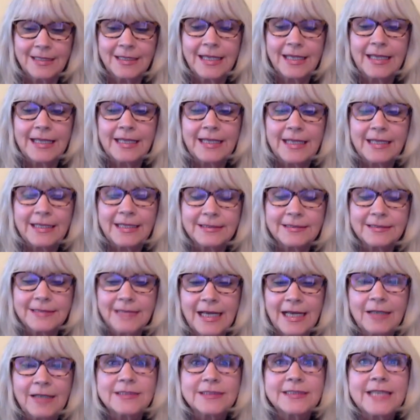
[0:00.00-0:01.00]
And
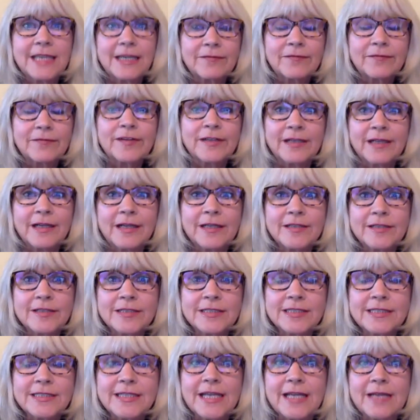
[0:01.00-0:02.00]
how's that for an
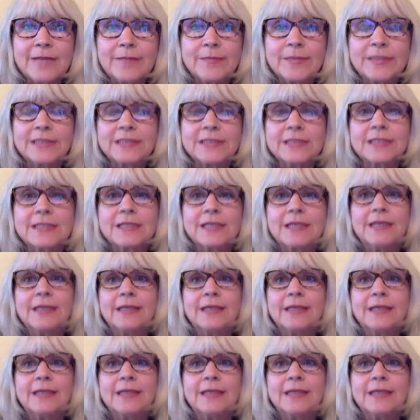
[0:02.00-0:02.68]
understatement?